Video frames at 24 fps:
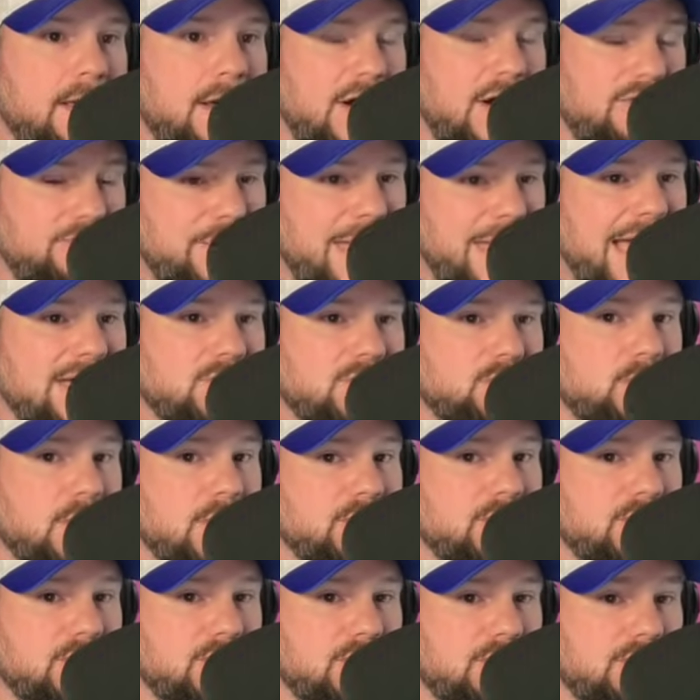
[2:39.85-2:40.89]
of pass
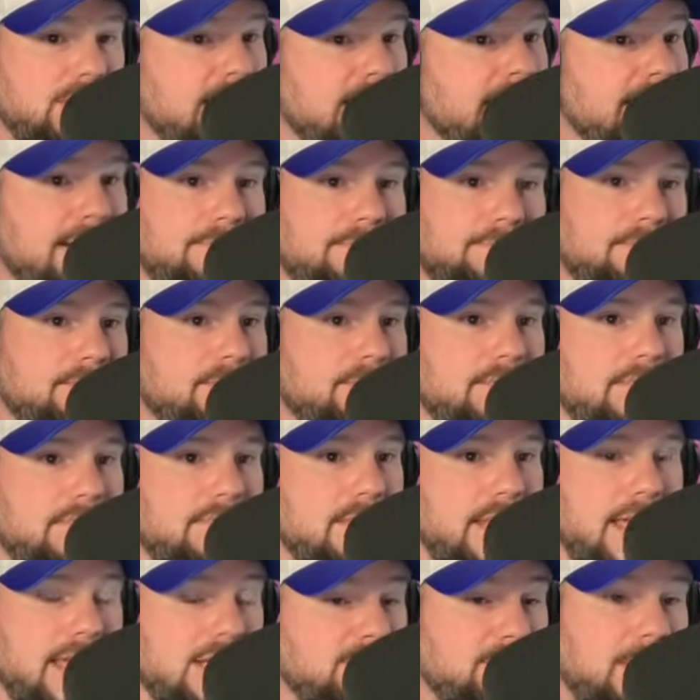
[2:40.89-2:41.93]
rushers,
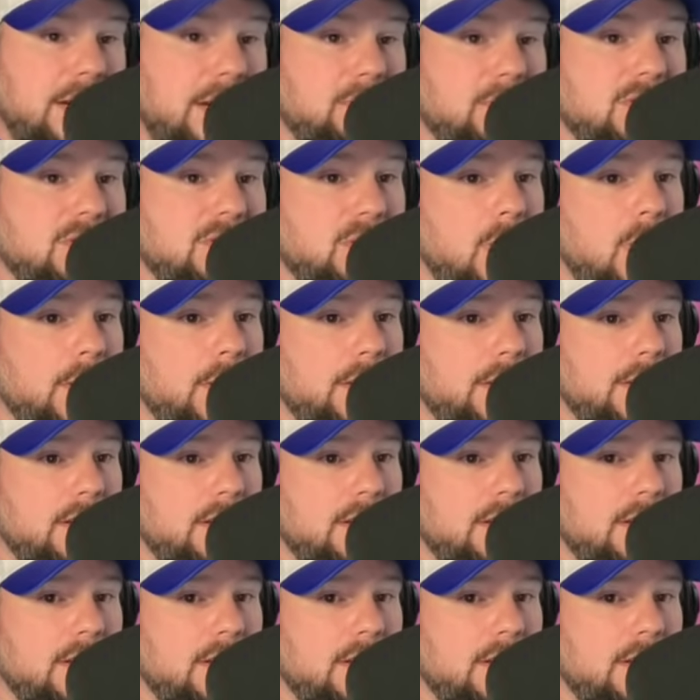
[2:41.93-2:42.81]
has been restored.